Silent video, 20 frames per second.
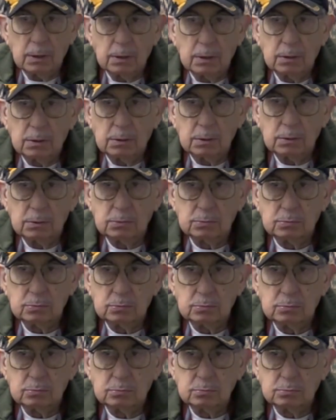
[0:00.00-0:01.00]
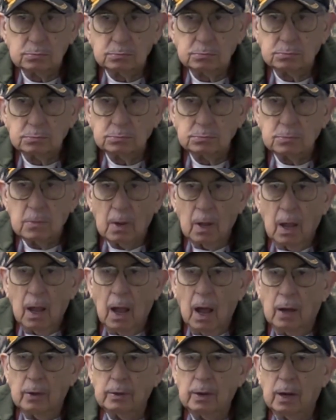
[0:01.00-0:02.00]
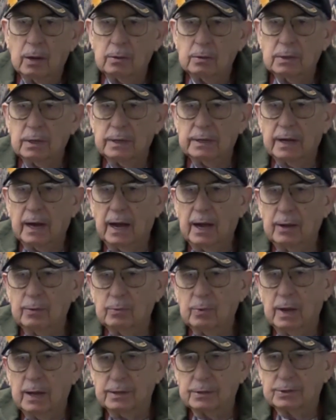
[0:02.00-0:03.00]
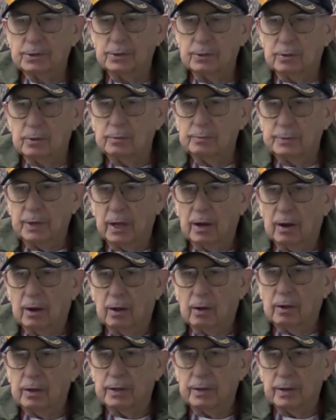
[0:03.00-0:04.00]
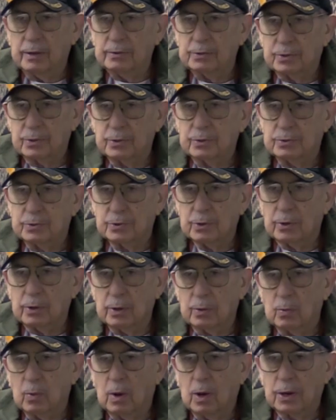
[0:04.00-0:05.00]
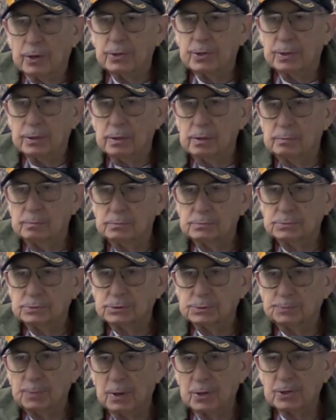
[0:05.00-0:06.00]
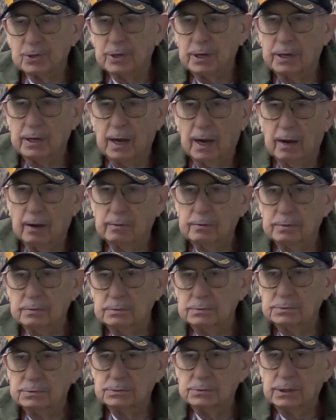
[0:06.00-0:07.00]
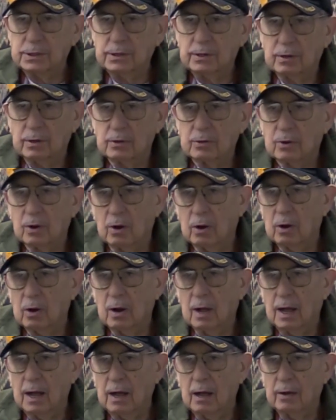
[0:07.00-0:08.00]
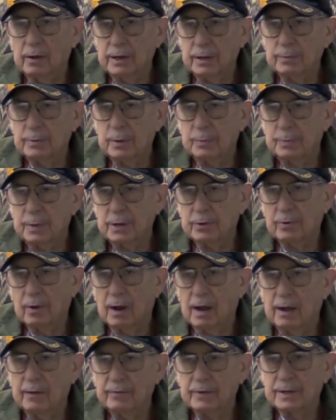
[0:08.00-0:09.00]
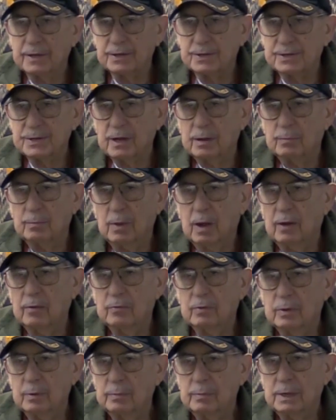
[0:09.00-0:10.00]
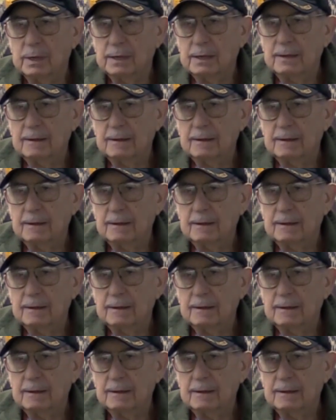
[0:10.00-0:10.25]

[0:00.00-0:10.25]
Did you go to a lot of races because of your uncle? Well, I went to them, I enjoyed watching them, especially out here at Carlisle. He would be driving some of them.